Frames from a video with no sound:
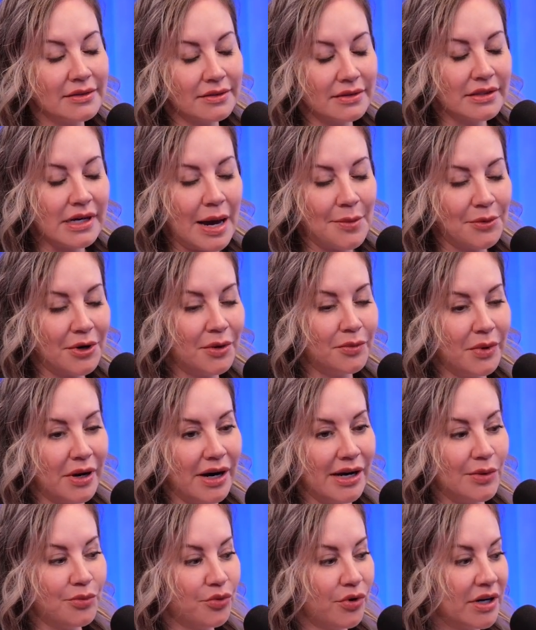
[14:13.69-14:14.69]
time gone by
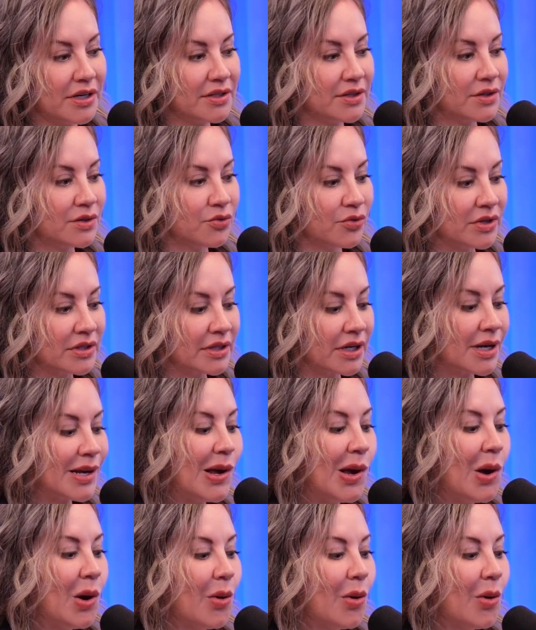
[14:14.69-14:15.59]
and prices risen,